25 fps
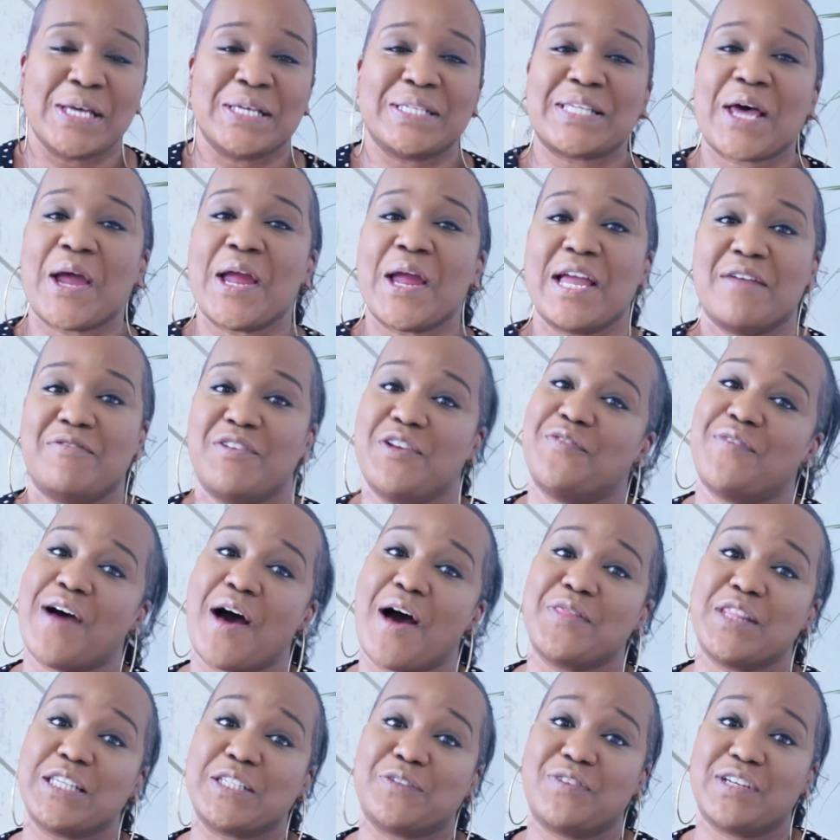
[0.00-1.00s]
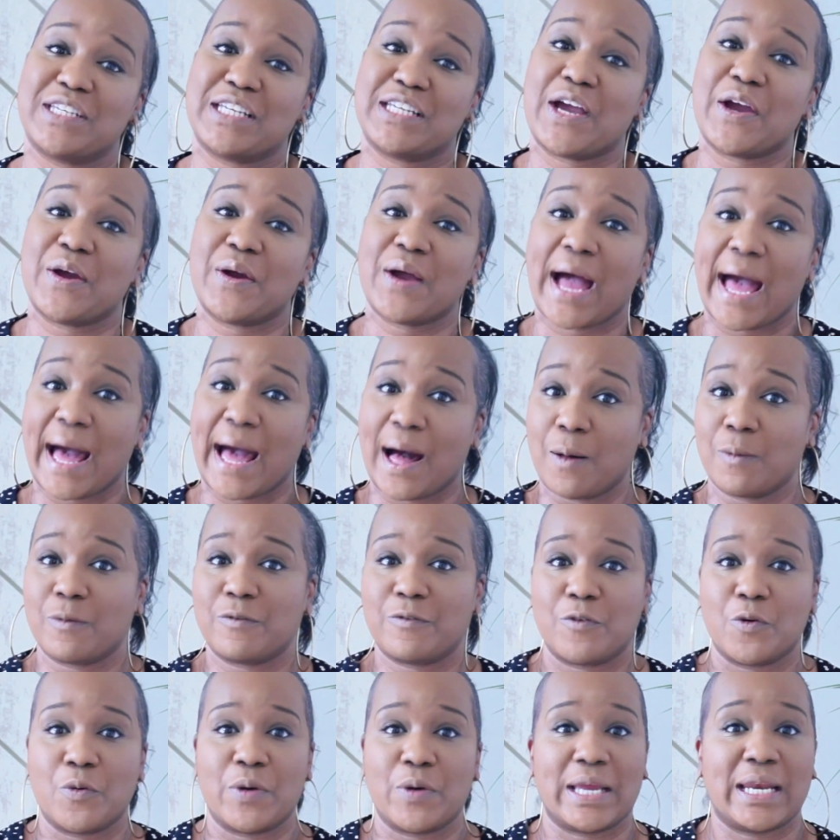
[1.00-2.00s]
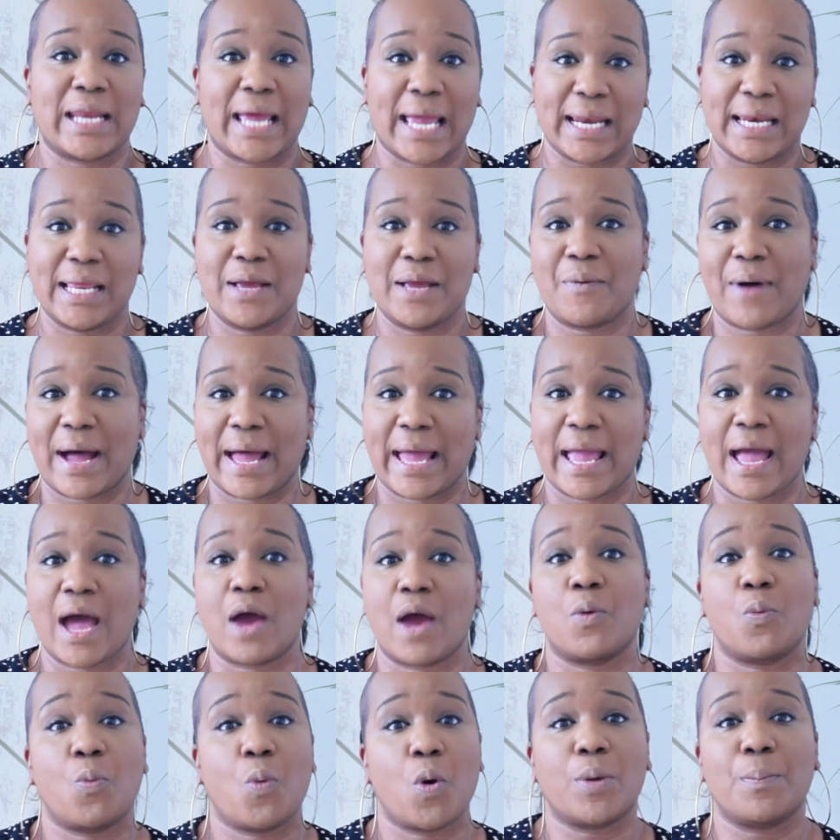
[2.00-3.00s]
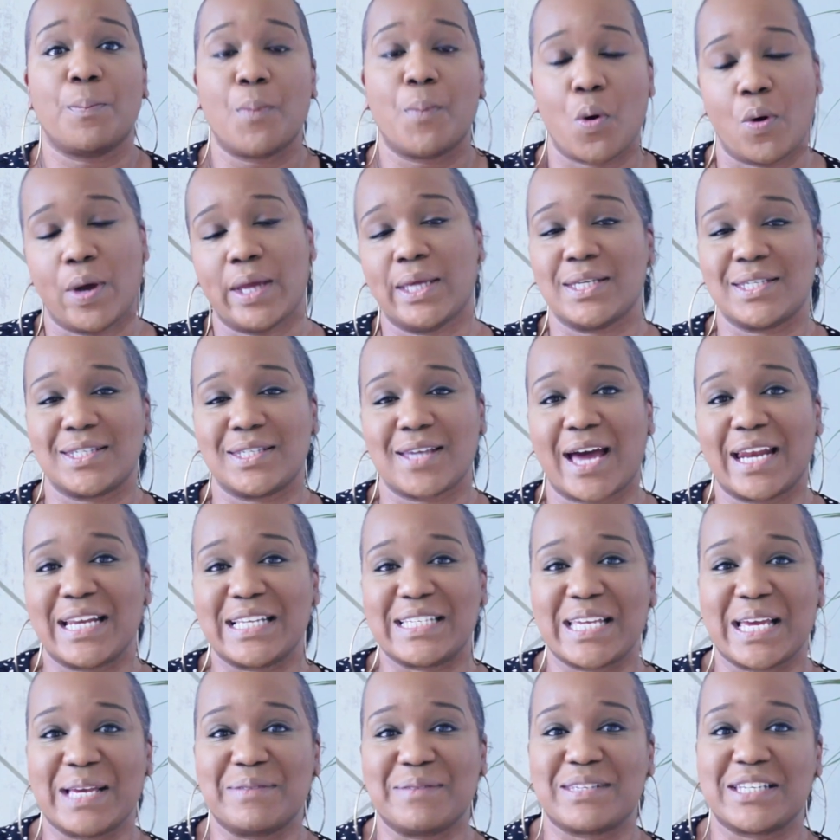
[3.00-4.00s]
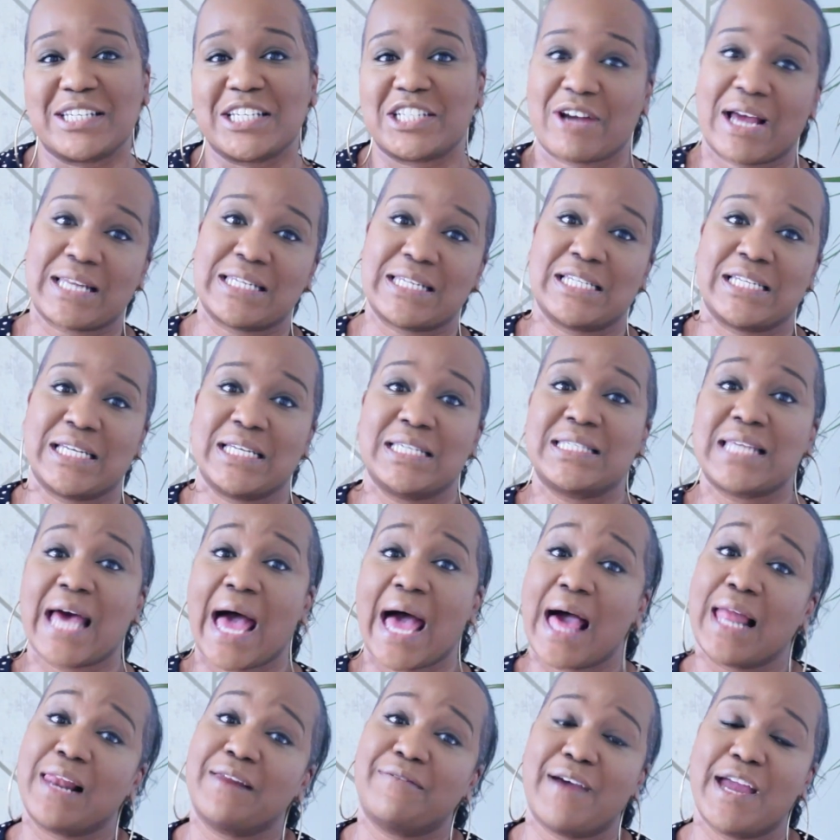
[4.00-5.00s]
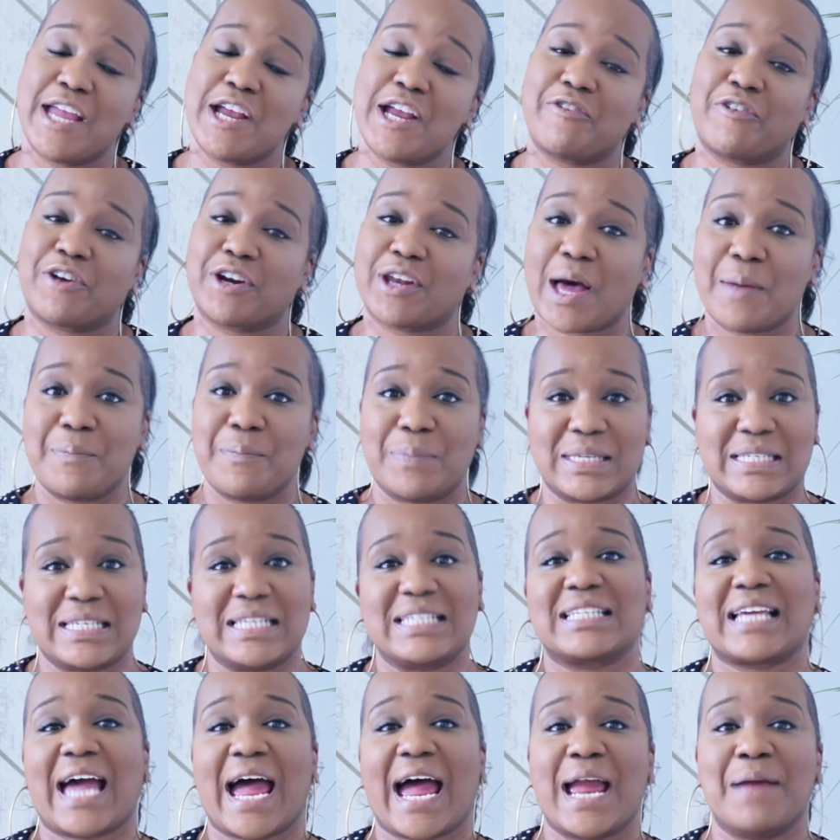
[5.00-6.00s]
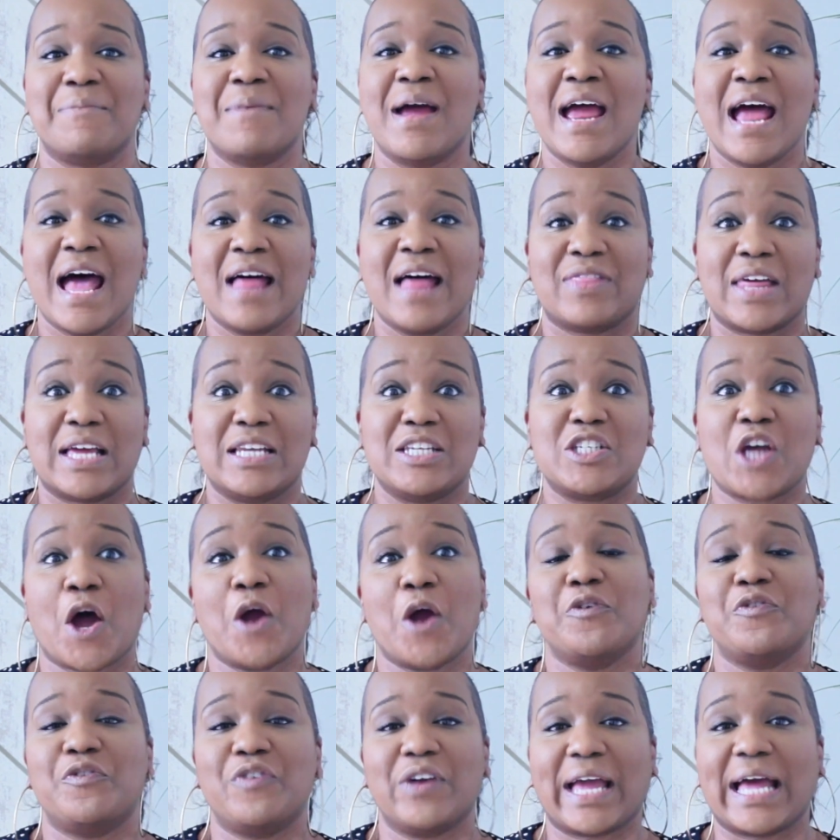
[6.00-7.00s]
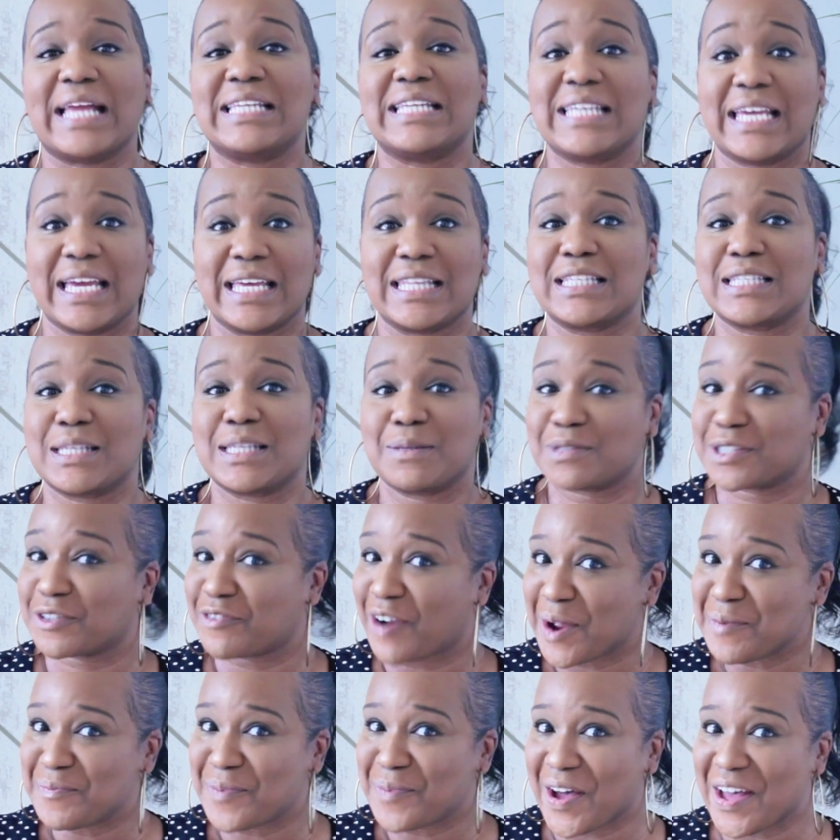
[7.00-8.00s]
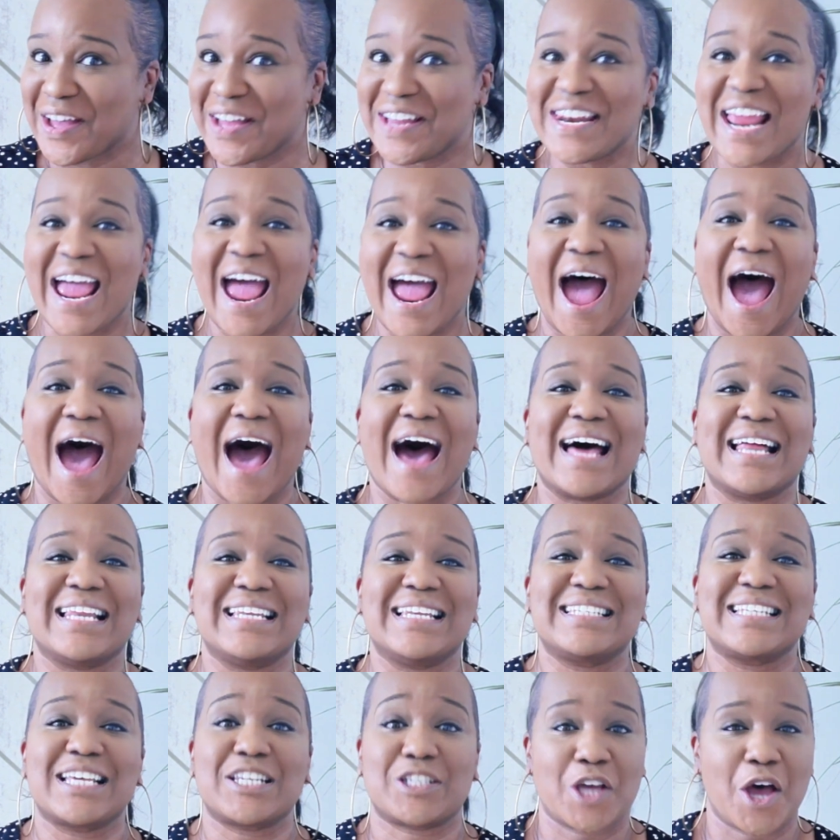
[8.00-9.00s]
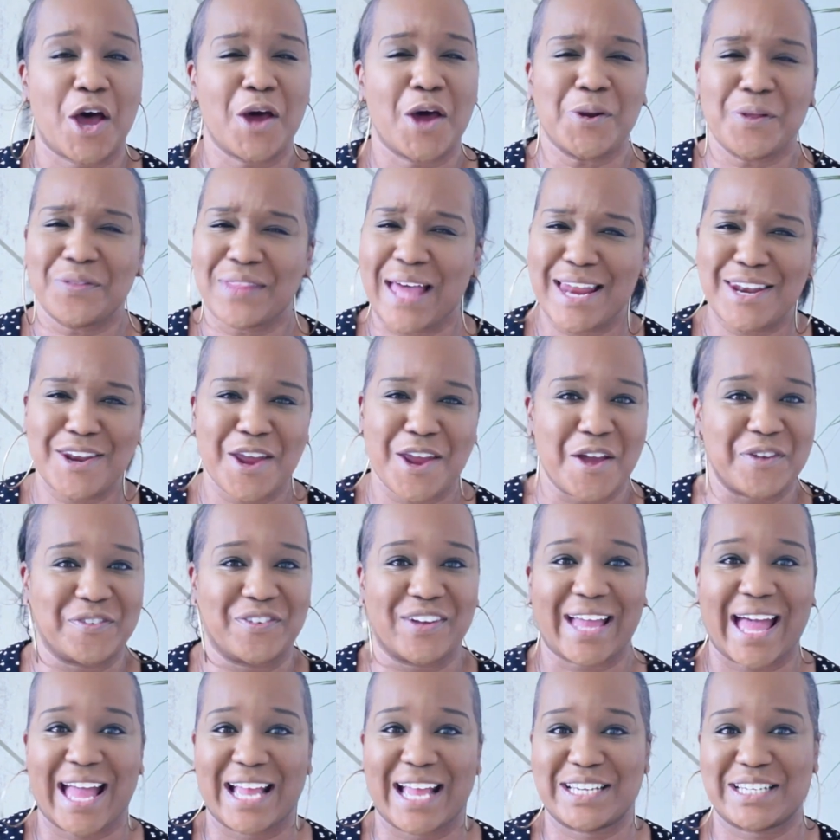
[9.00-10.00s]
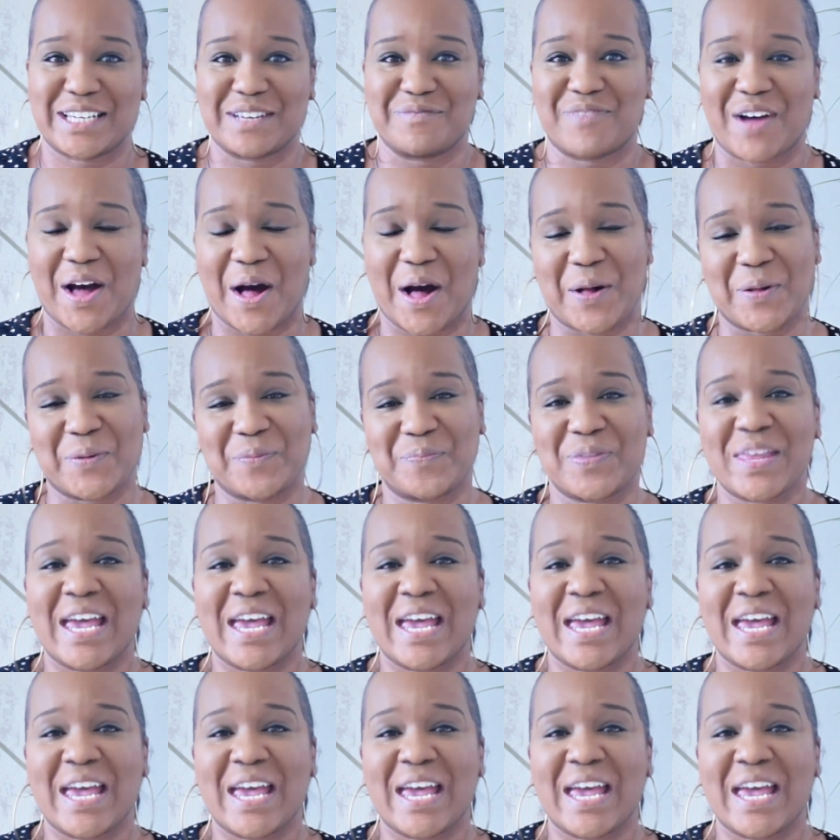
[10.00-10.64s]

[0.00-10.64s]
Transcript: So if you found this video helpful in any way and want more insider tips and strategies to elevate your online business game, then don't forget to hit the subscribe button and turn on that notification bell.